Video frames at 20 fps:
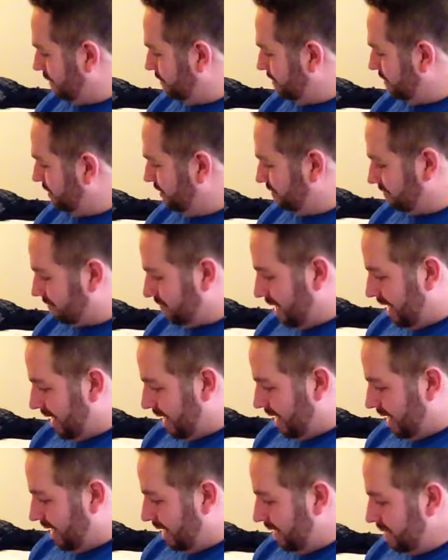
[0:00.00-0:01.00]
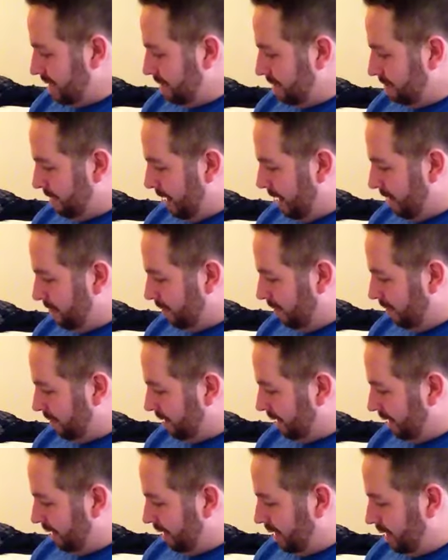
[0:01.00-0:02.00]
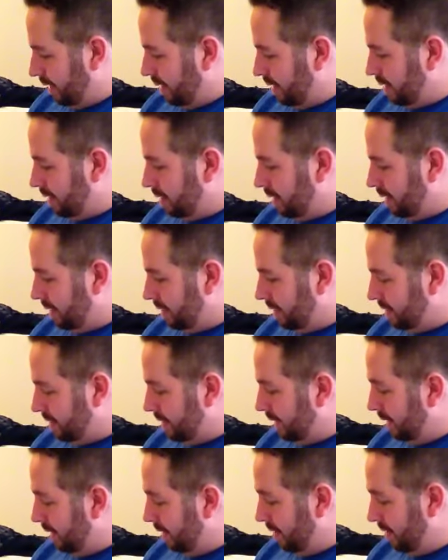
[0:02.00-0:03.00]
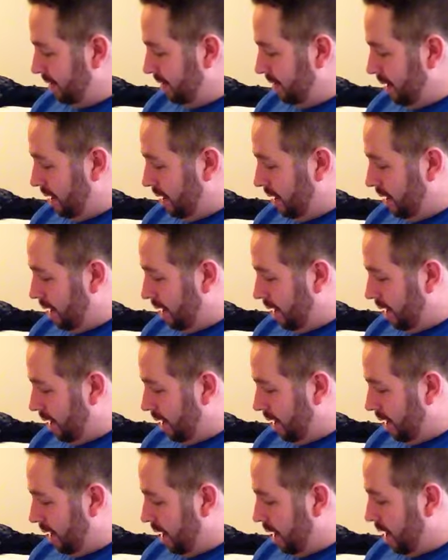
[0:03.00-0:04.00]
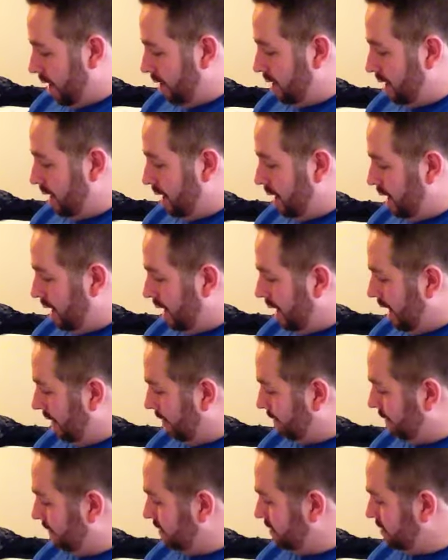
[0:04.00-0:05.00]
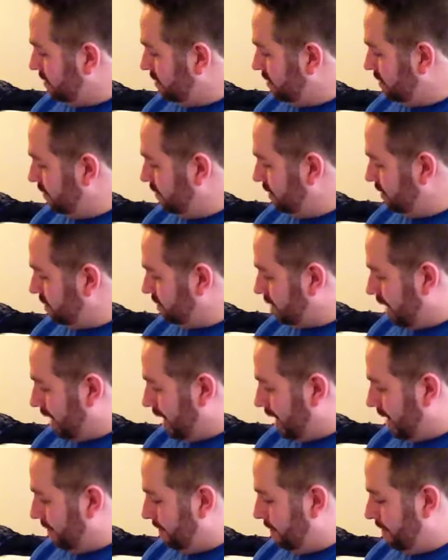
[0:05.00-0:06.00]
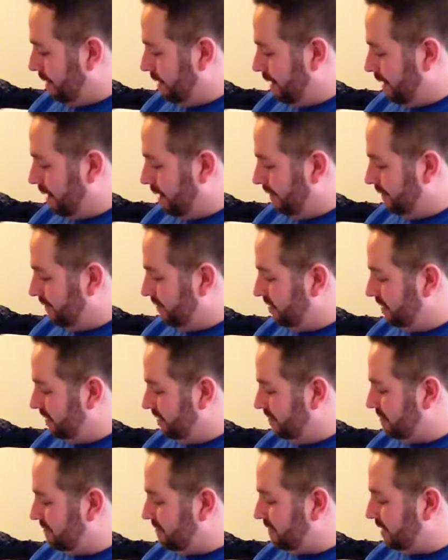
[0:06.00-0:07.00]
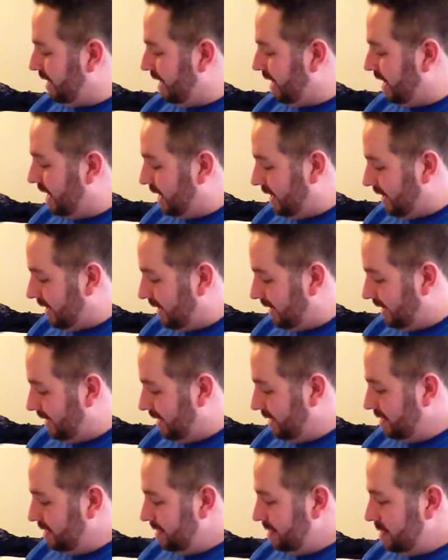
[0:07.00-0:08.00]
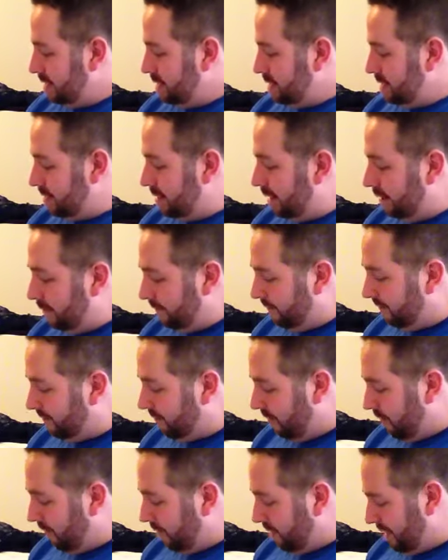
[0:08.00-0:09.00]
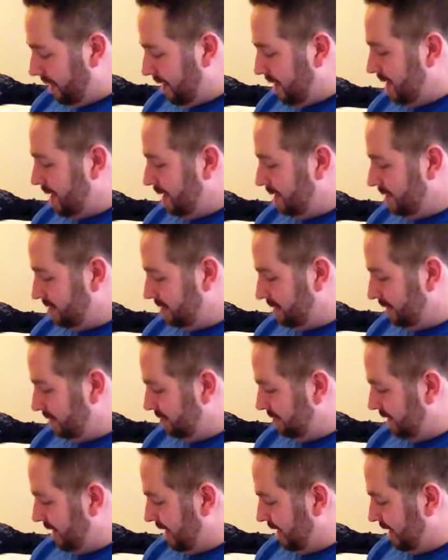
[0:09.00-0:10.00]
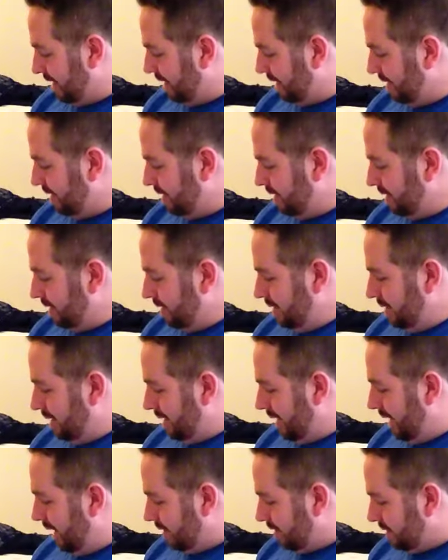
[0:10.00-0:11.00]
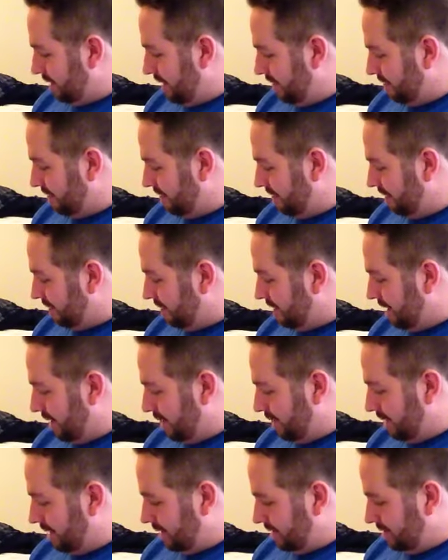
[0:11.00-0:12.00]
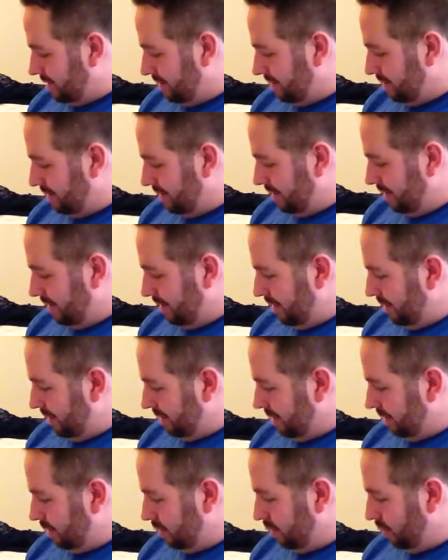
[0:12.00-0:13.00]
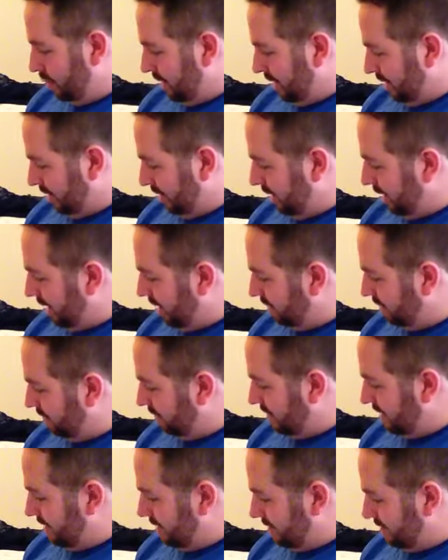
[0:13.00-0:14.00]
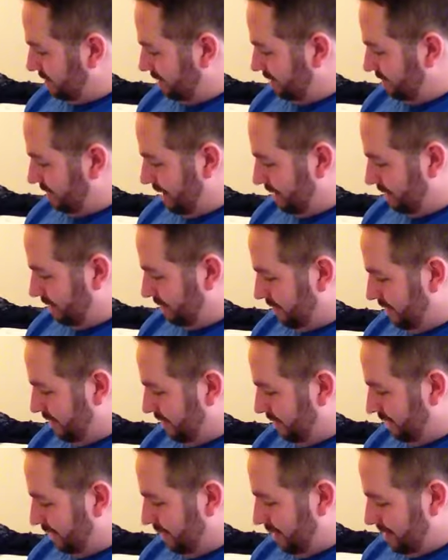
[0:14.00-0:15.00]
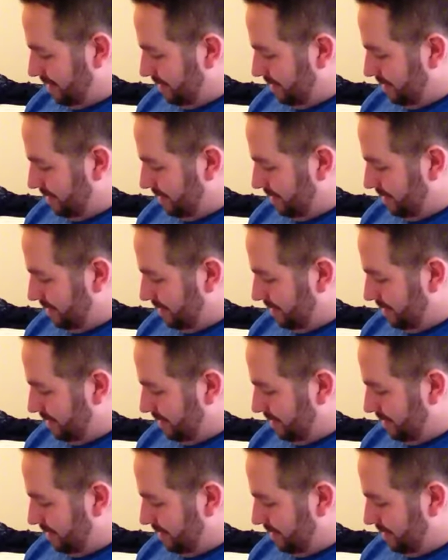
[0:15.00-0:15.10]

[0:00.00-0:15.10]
to the sky by morning, clear on up to the top of the sky." "No fooling," said Jack. "I'd never have known it." "You wheedled it out of me," said the man, frowning.